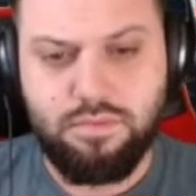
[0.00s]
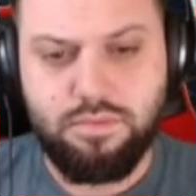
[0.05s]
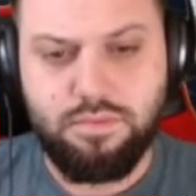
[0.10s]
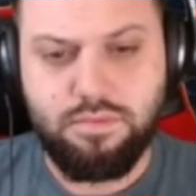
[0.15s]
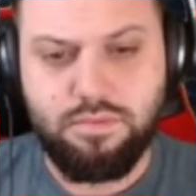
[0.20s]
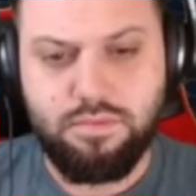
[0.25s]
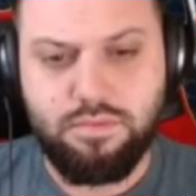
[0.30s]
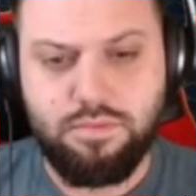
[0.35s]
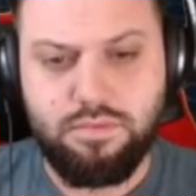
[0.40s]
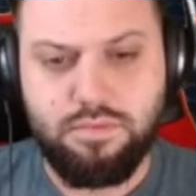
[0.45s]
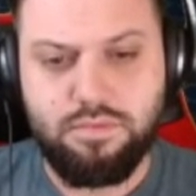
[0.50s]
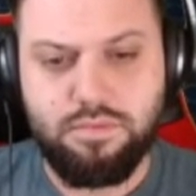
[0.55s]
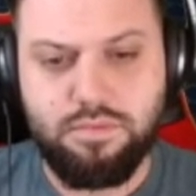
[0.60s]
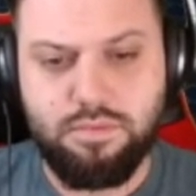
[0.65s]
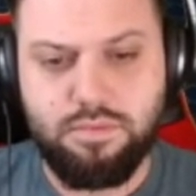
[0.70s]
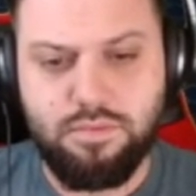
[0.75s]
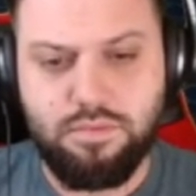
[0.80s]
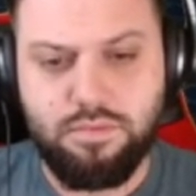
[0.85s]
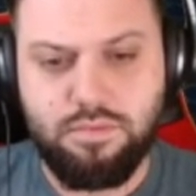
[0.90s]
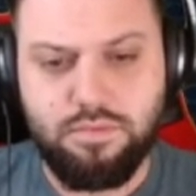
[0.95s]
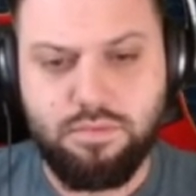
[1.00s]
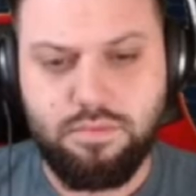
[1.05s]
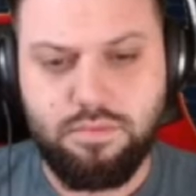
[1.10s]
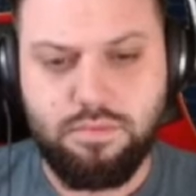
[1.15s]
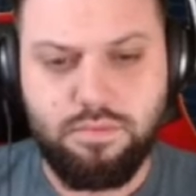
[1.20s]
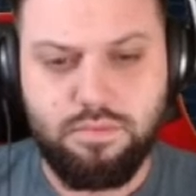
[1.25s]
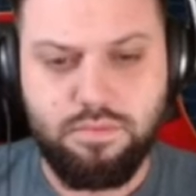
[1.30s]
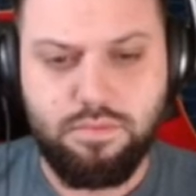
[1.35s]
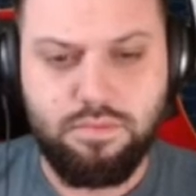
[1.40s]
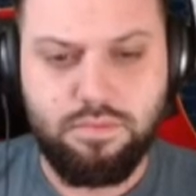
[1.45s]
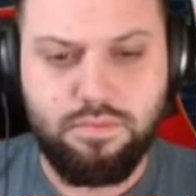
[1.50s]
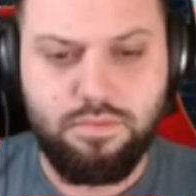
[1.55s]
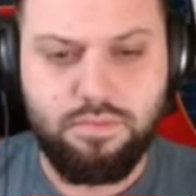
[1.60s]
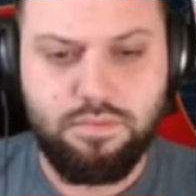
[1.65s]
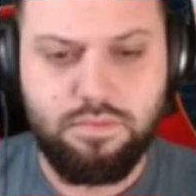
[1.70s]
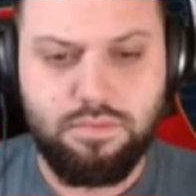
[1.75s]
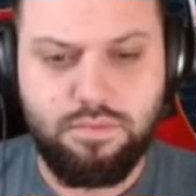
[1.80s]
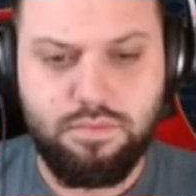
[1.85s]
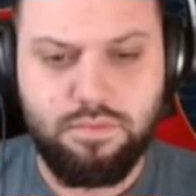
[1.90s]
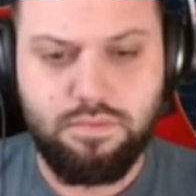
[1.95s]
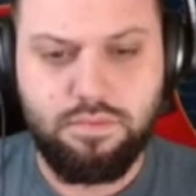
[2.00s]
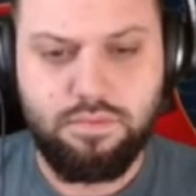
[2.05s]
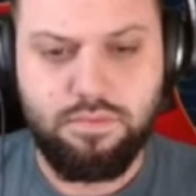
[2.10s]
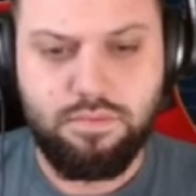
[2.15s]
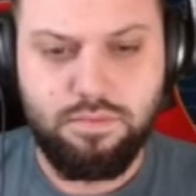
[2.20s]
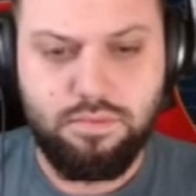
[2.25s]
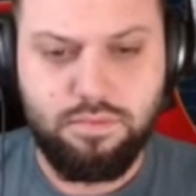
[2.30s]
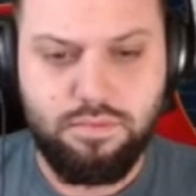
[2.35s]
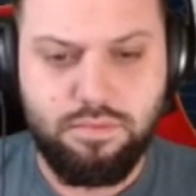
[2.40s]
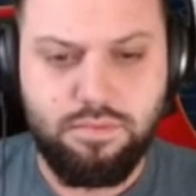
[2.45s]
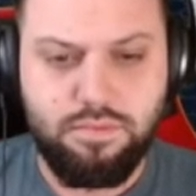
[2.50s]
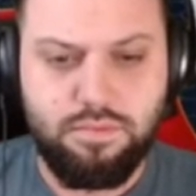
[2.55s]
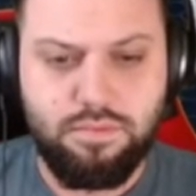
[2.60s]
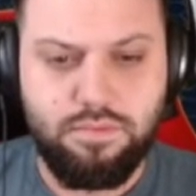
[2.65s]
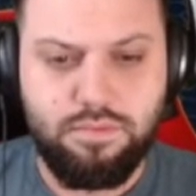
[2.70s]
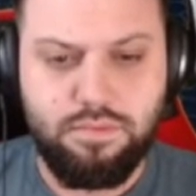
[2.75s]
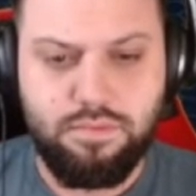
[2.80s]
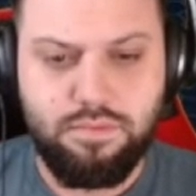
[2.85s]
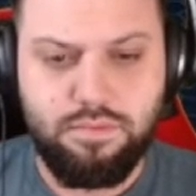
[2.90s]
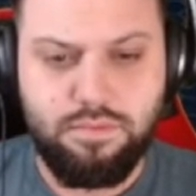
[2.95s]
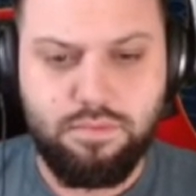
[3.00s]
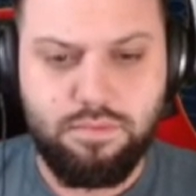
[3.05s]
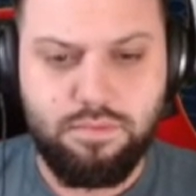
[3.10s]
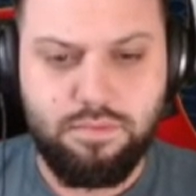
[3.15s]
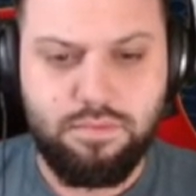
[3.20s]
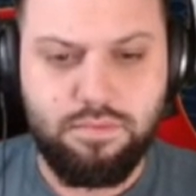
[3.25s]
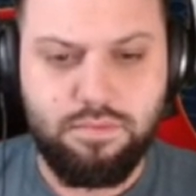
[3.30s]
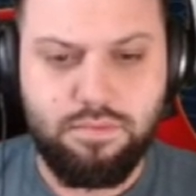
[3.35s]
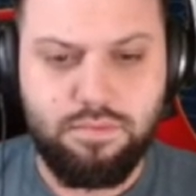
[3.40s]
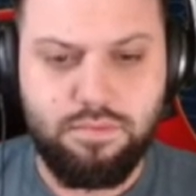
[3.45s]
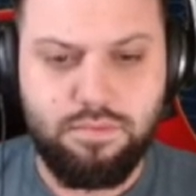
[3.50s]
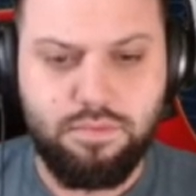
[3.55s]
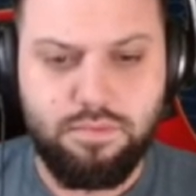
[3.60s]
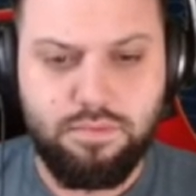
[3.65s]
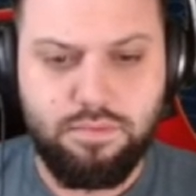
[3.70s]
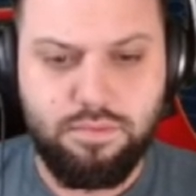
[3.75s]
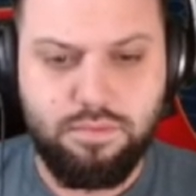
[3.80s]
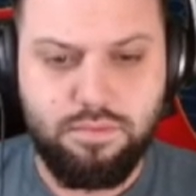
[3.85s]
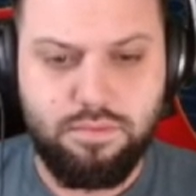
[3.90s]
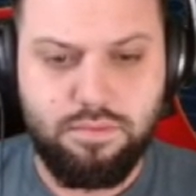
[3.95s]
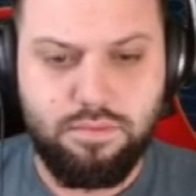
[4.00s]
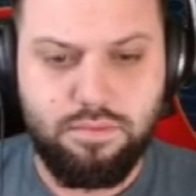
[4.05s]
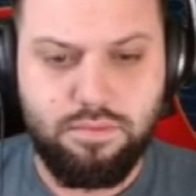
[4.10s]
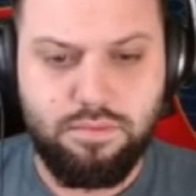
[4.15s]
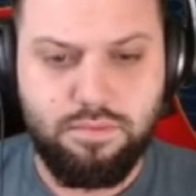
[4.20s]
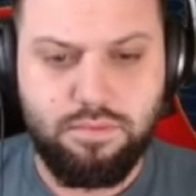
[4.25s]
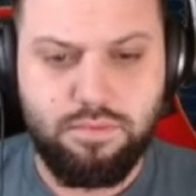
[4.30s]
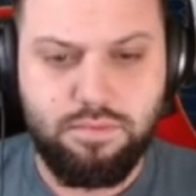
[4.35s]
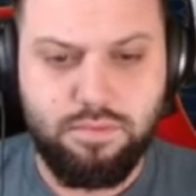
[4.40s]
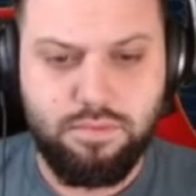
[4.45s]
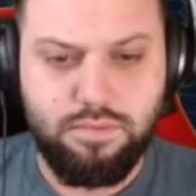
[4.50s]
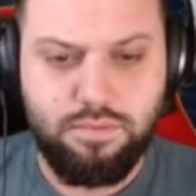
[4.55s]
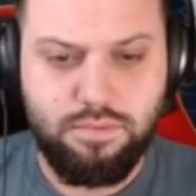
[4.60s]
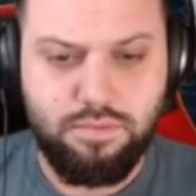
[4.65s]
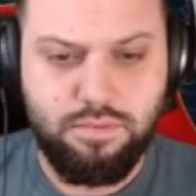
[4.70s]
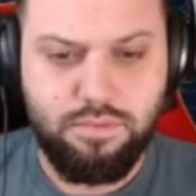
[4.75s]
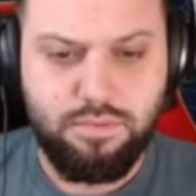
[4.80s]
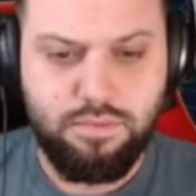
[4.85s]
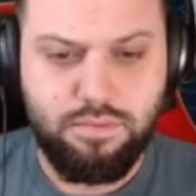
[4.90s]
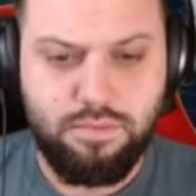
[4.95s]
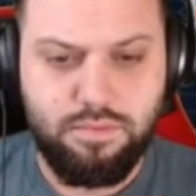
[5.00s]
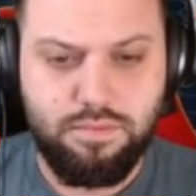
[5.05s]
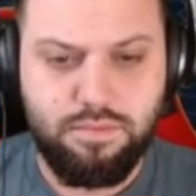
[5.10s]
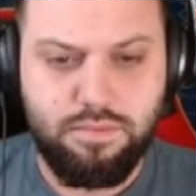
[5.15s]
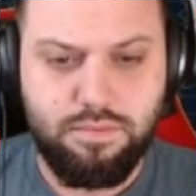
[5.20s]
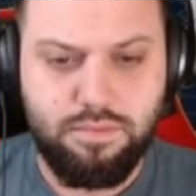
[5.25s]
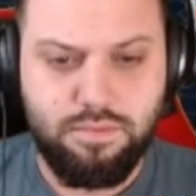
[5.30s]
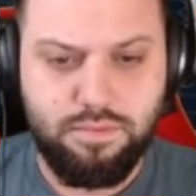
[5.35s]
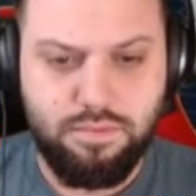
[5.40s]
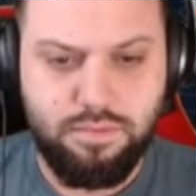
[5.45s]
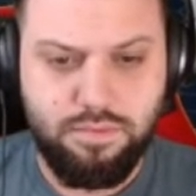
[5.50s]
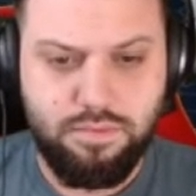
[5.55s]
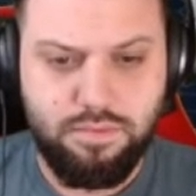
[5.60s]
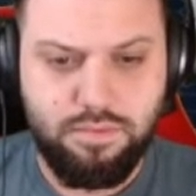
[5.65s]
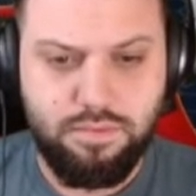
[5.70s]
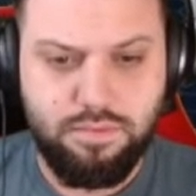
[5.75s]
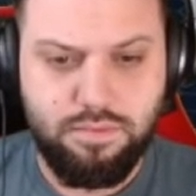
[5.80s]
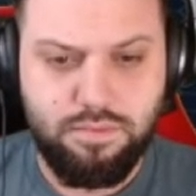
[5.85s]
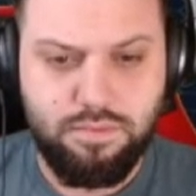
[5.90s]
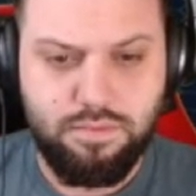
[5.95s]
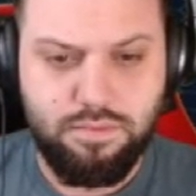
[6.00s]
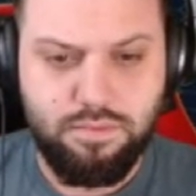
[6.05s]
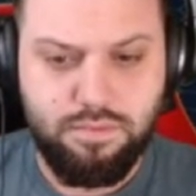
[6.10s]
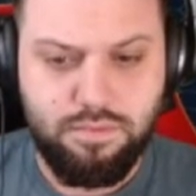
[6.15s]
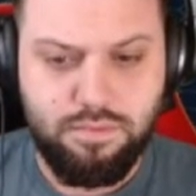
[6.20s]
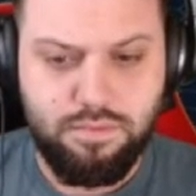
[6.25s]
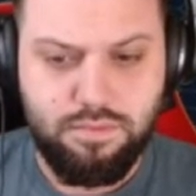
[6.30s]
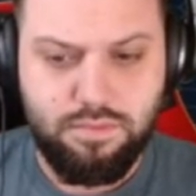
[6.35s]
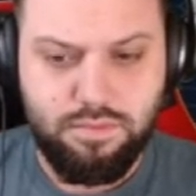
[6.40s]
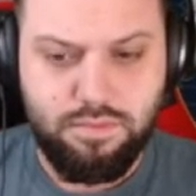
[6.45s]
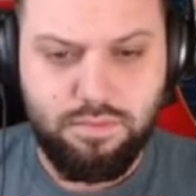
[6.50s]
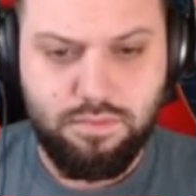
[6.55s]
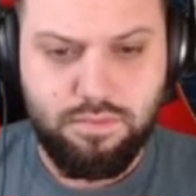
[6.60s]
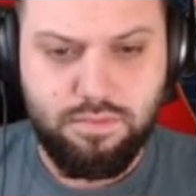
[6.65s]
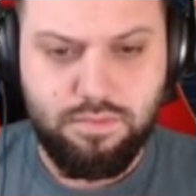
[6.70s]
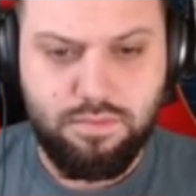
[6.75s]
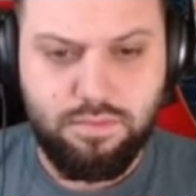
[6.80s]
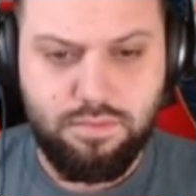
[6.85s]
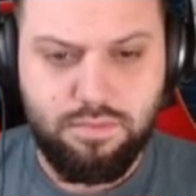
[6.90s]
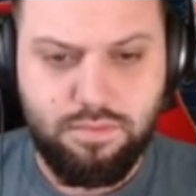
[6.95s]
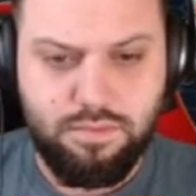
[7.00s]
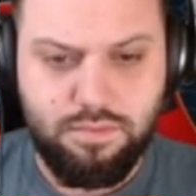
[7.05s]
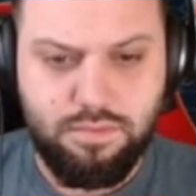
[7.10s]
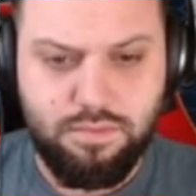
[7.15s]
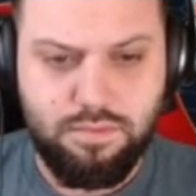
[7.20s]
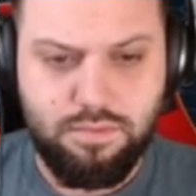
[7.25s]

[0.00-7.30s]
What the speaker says: This person isn't speaking.